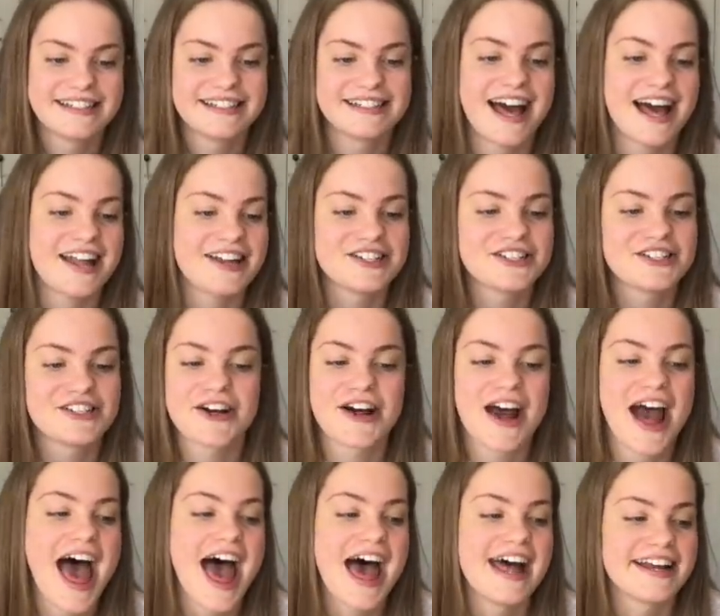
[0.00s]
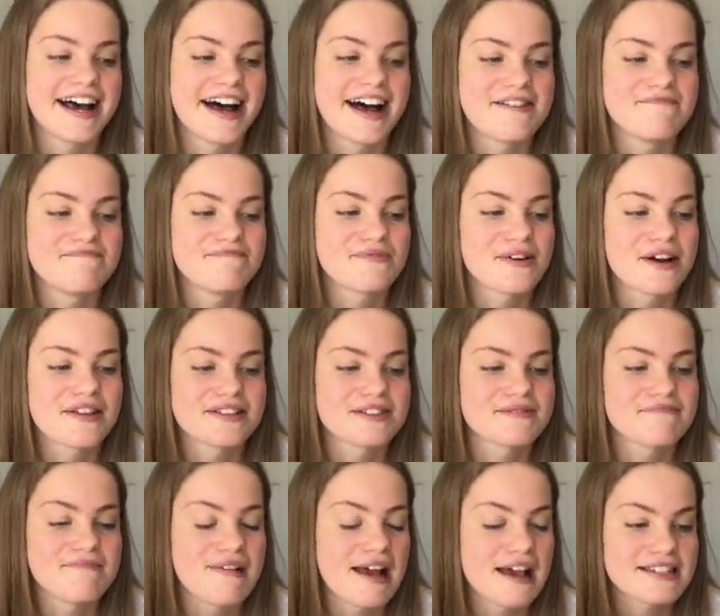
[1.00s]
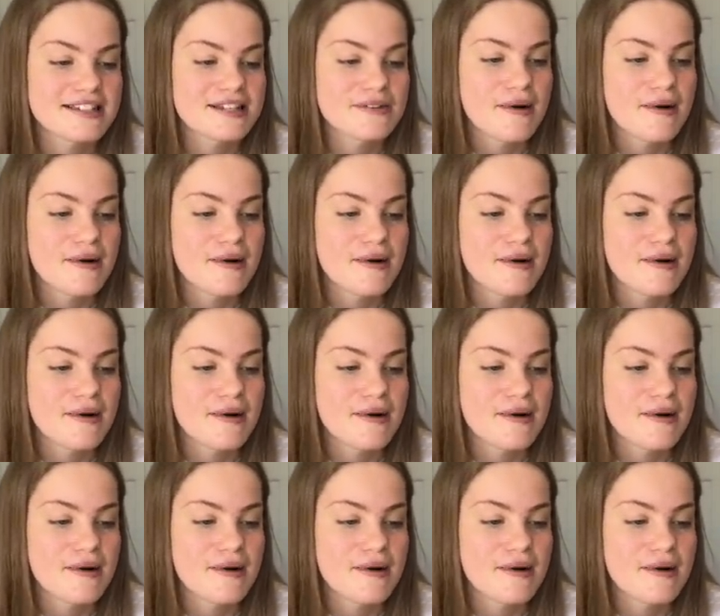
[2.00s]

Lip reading: Hetty shook her head at her brother's messy